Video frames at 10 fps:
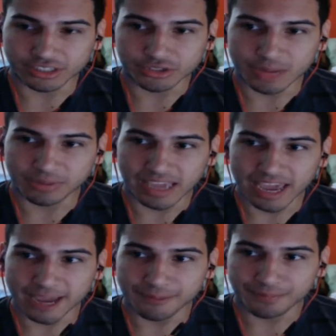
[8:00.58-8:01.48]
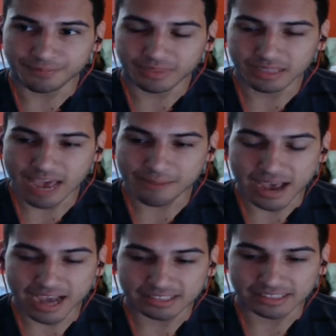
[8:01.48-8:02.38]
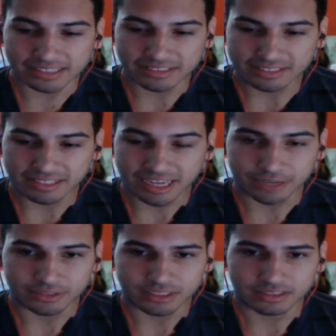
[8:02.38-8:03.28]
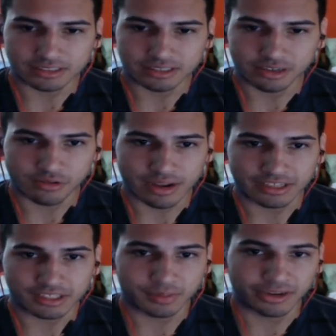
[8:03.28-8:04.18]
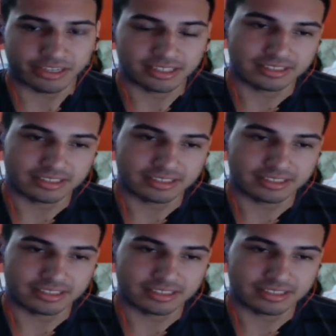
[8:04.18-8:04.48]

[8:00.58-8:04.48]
a game at PAX East, and it was just a great experience.